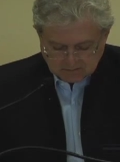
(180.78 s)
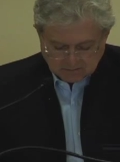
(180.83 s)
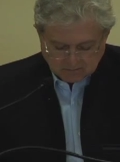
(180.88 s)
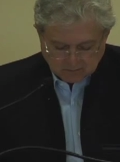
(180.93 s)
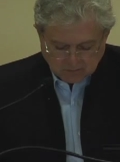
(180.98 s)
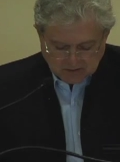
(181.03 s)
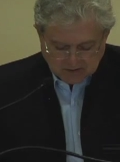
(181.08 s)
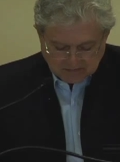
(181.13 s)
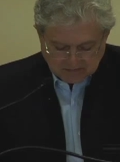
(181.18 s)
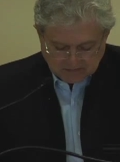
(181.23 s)

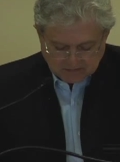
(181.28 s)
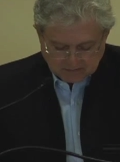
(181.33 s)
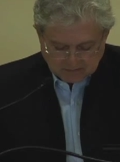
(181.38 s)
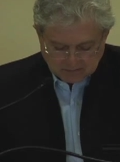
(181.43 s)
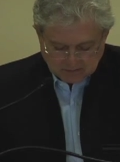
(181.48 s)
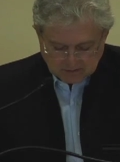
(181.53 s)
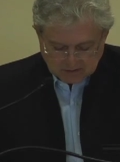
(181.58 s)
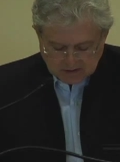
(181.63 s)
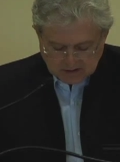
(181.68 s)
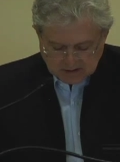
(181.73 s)
with
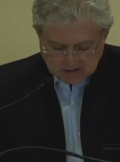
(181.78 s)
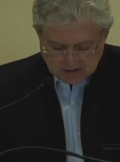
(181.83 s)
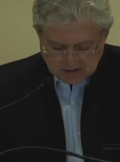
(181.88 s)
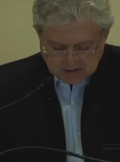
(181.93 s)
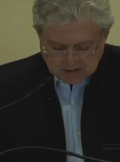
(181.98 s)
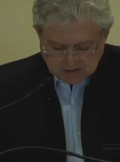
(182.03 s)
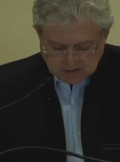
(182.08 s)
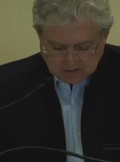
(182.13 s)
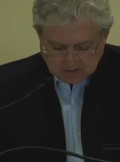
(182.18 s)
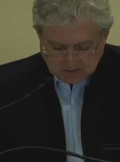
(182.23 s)

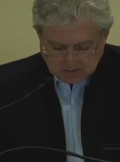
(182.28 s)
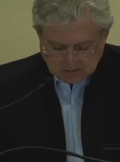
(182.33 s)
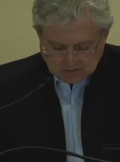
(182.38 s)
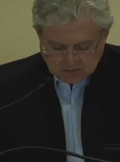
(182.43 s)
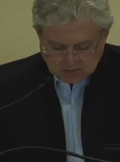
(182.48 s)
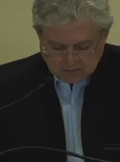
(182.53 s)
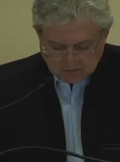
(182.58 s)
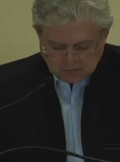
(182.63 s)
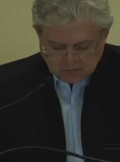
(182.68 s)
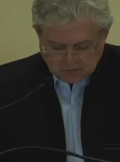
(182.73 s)

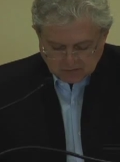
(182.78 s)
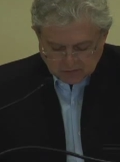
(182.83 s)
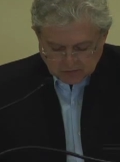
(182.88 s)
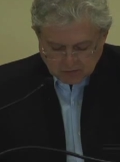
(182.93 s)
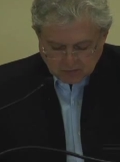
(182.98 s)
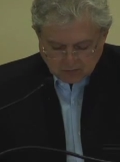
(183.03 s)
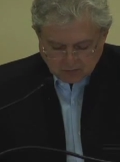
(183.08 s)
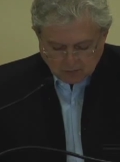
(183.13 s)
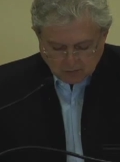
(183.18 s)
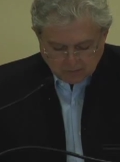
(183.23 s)

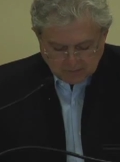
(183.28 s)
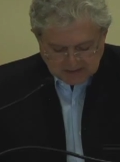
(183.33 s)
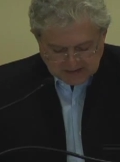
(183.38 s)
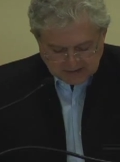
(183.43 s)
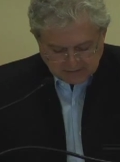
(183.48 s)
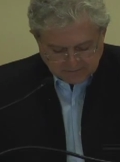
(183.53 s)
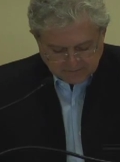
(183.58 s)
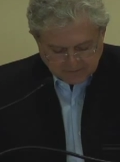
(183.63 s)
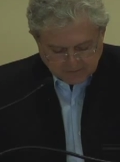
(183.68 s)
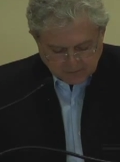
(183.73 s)

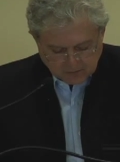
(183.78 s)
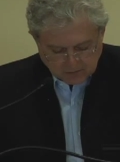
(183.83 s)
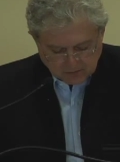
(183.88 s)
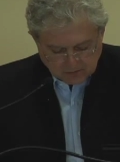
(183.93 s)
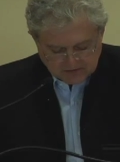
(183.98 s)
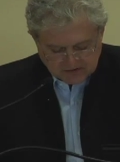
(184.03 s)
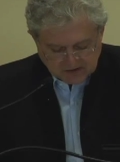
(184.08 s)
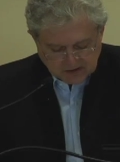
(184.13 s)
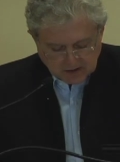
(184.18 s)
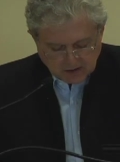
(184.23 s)

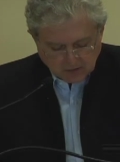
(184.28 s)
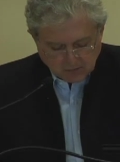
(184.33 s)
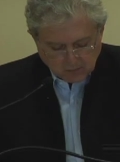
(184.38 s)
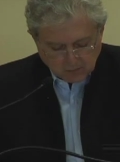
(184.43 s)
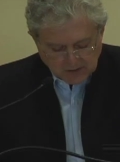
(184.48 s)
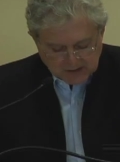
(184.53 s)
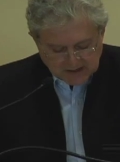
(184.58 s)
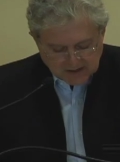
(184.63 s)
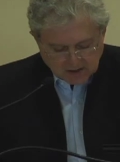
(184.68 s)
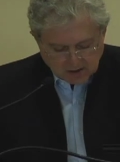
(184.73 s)
neuro-metaphors,
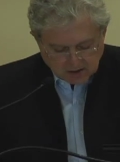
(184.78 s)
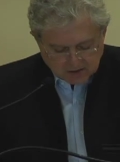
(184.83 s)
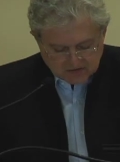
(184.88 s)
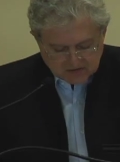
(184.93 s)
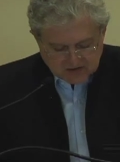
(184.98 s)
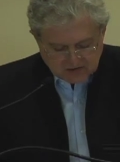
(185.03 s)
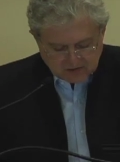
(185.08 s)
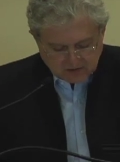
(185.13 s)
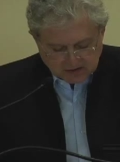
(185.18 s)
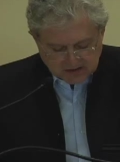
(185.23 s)

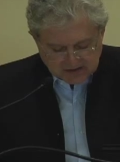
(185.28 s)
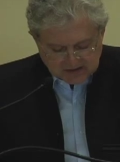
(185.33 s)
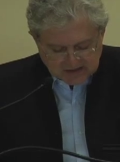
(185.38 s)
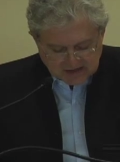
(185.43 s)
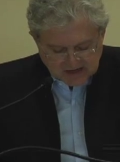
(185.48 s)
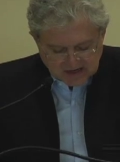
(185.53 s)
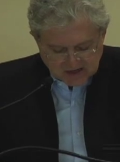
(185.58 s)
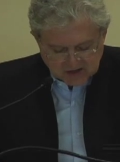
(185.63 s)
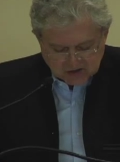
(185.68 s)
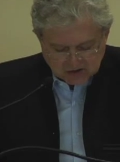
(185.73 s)

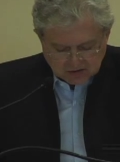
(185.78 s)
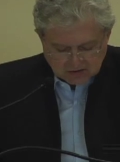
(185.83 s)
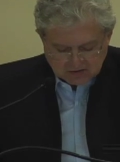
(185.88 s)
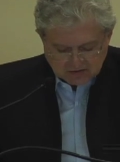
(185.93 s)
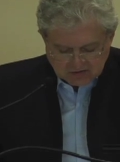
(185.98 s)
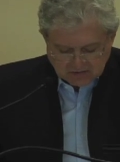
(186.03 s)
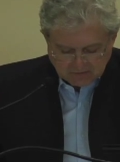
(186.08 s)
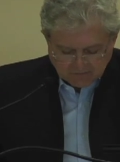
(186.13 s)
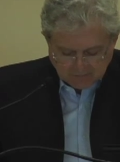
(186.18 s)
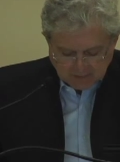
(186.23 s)
reconsolidations
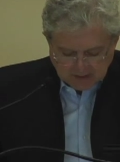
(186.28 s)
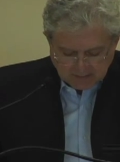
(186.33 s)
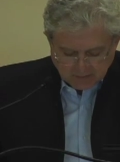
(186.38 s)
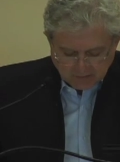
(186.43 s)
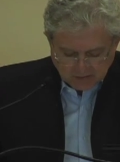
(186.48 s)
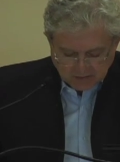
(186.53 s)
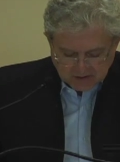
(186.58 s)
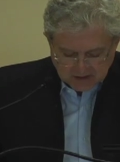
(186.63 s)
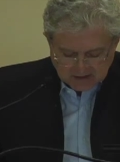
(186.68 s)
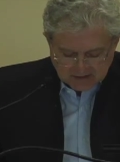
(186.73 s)
of
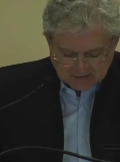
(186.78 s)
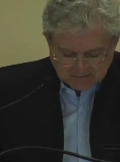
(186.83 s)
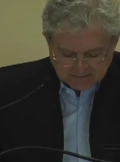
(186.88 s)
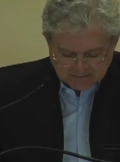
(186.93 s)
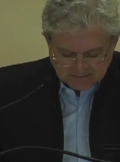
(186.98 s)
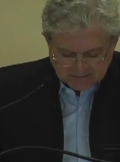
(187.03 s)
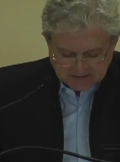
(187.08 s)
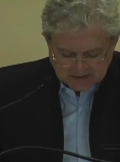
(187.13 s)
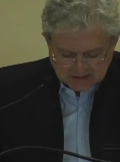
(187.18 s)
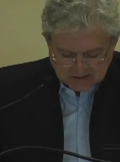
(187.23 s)
memory.
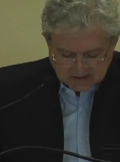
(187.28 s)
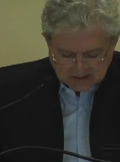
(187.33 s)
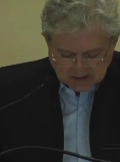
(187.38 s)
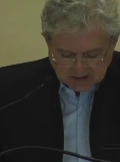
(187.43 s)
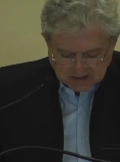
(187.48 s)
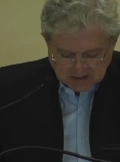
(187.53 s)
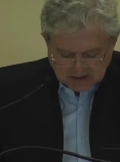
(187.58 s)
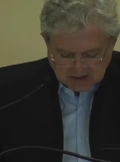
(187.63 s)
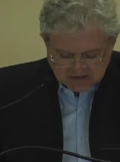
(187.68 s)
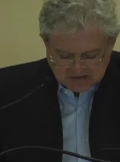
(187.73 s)

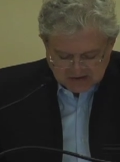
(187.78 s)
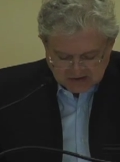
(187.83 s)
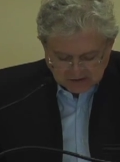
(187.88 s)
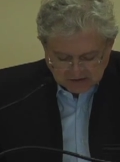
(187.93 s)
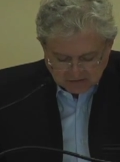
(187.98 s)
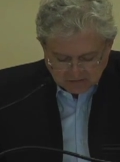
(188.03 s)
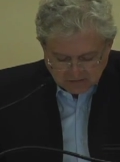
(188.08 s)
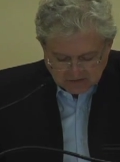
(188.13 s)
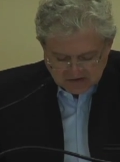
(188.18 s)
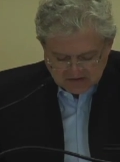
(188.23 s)
He is
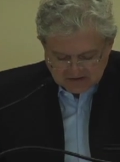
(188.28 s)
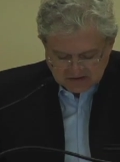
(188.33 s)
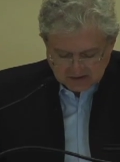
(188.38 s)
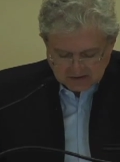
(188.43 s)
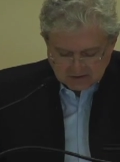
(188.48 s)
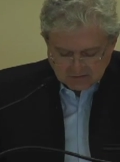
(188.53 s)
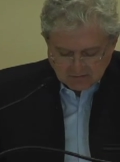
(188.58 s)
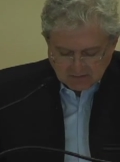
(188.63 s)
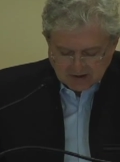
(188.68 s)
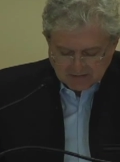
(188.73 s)

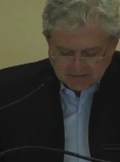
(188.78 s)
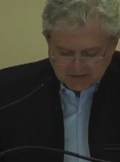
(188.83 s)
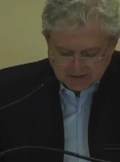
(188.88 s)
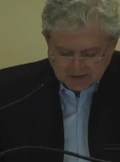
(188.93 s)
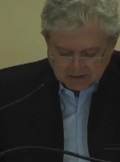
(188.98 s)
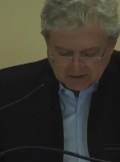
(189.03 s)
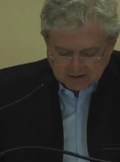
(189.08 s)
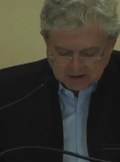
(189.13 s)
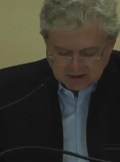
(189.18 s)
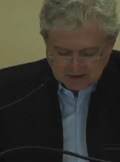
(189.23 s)
interested, rather,
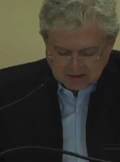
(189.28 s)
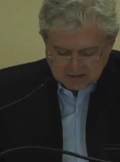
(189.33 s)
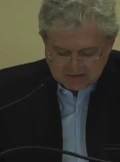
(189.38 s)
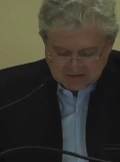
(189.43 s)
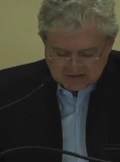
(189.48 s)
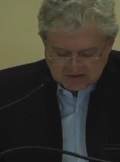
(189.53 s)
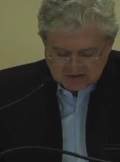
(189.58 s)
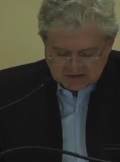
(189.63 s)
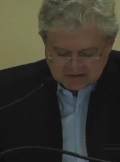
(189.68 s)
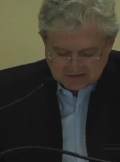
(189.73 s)
in a
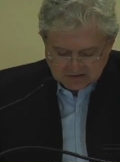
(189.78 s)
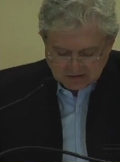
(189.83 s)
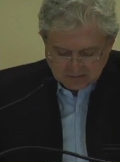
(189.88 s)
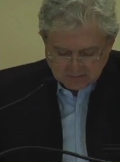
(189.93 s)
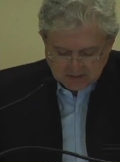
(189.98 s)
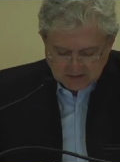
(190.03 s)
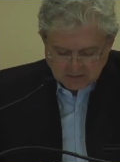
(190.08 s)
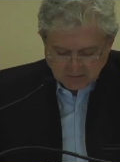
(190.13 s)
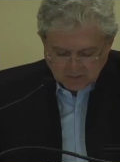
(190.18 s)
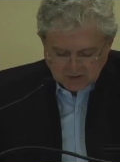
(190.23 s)
system
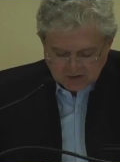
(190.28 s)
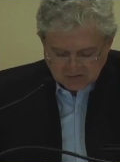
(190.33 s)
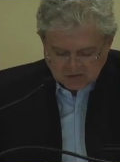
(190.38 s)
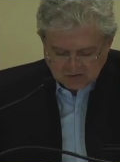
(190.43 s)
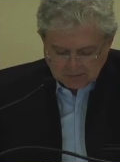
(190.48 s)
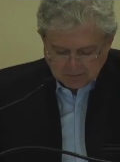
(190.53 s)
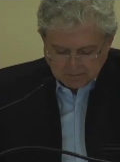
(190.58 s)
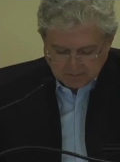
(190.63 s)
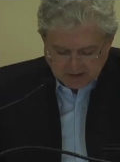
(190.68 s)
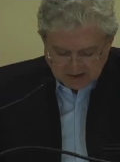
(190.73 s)
in which
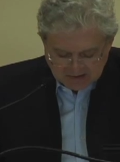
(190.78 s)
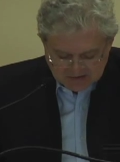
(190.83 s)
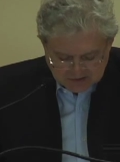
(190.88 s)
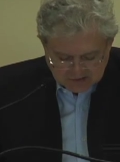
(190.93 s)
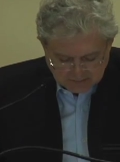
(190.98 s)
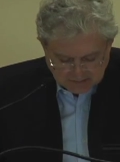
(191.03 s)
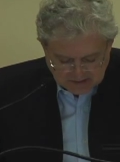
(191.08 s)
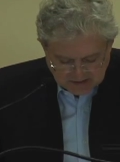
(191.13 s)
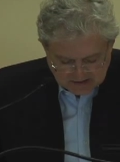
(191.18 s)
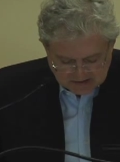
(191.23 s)

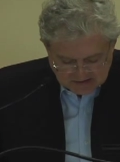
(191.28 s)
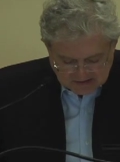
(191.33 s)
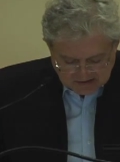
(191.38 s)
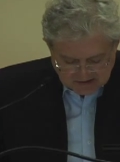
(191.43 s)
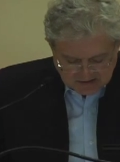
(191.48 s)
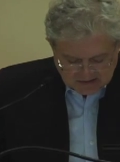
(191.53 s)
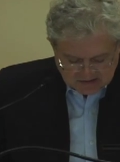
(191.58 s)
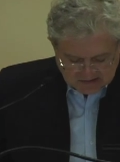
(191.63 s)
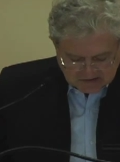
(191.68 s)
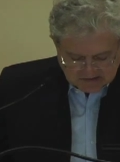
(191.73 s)

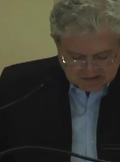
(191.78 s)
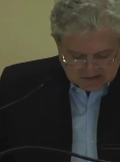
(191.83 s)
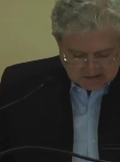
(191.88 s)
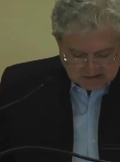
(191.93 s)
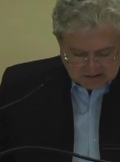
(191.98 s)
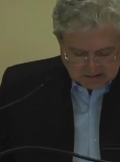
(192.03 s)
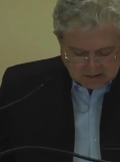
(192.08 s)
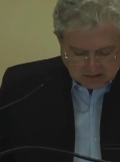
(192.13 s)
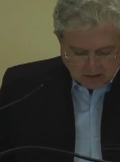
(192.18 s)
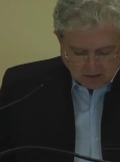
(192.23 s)
impossibilities
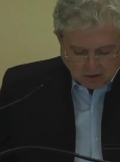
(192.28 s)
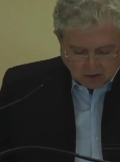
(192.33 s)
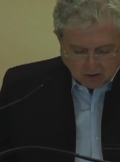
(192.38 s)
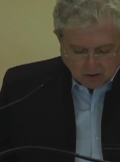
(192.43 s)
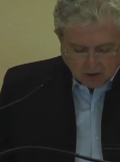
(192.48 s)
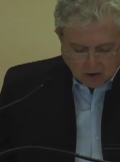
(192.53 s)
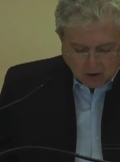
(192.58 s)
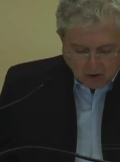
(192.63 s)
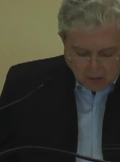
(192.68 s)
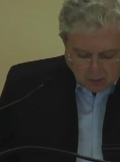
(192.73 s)
or
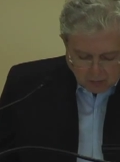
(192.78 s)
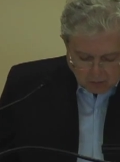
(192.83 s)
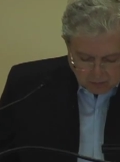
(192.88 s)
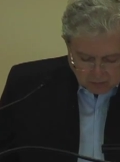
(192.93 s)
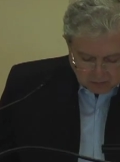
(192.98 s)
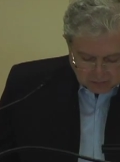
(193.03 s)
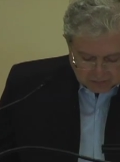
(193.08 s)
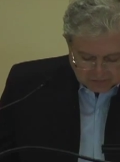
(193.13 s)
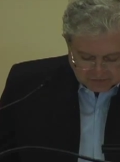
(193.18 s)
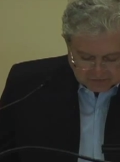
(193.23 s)

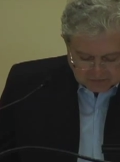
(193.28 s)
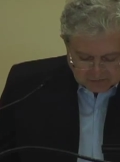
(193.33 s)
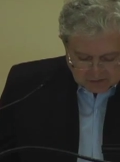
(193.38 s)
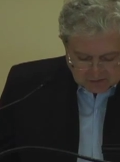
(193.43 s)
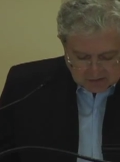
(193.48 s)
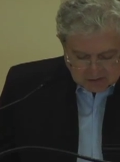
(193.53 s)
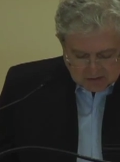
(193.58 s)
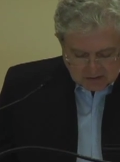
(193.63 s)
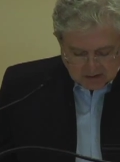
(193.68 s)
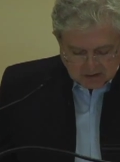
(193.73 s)
holes
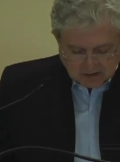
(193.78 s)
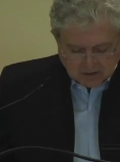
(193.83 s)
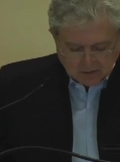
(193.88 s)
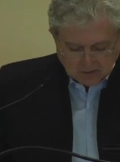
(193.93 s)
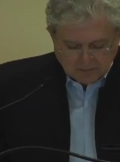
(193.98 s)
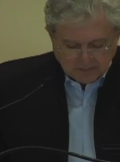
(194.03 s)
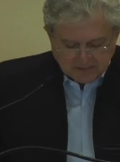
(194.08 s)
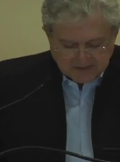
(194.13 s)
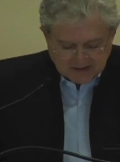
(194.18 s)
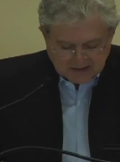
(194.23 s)

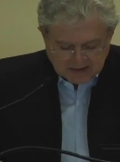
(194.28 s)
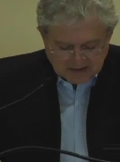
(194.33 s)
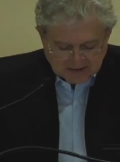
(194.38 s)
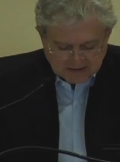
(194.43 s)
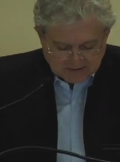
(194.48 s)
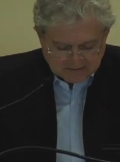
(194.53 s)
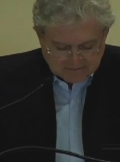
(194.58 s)
appear.